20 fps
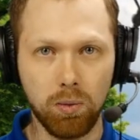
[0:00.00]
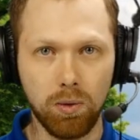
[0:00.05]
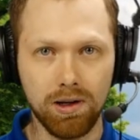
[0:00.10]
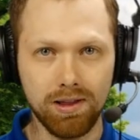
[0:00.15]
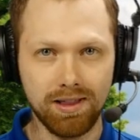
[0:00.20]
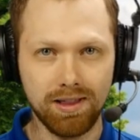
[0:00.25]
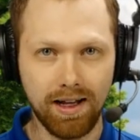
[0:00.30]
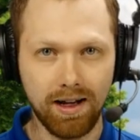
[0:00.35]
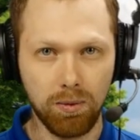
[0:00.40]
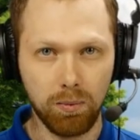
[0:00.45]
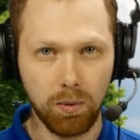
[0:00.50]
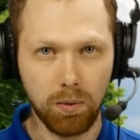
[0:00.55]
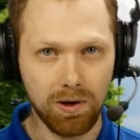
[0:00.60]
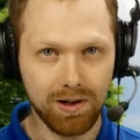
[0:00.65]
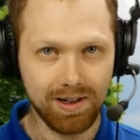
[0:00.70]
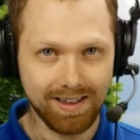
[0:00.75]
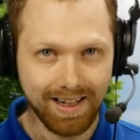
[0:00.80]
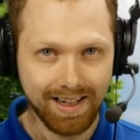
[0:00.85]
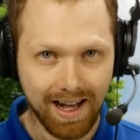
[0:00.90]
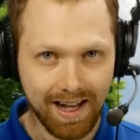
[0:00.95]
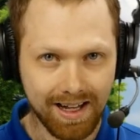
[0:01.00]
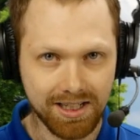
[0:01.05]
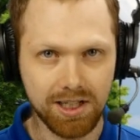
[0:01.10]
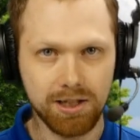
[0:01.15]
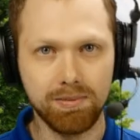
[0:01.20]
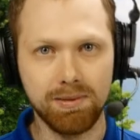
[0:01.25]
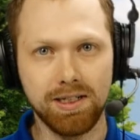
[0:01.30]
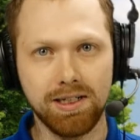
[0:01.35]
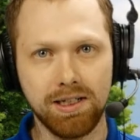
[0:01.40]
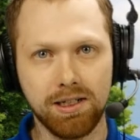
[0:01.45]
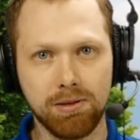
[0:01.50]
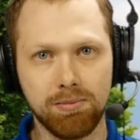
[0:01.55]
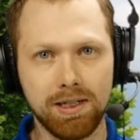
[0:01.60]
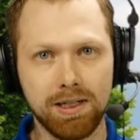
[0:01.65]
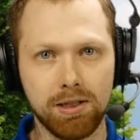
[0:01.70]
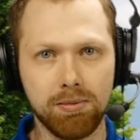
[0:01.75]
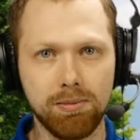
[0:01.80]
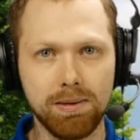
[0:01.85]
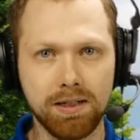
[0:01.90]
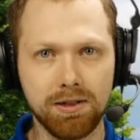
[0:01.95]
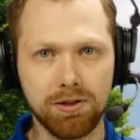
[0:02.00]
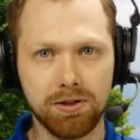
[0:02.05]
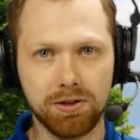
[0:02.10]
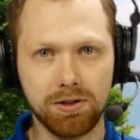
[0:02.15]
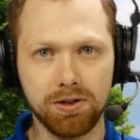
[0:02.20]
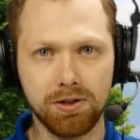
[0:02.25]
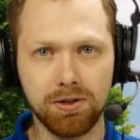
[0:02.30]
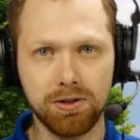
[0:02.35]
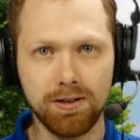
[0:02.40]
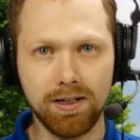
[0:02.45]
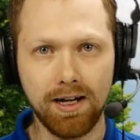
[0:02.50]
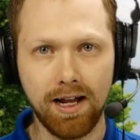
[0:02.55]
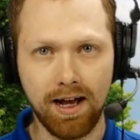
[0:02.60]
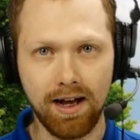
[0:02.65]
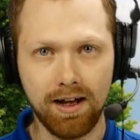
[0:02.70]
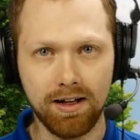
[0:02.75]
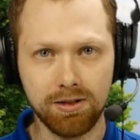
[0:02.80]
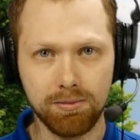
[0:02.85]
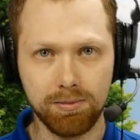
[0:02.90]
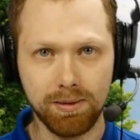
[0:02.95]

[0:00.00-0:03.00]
what that word testament is meant to be understood as,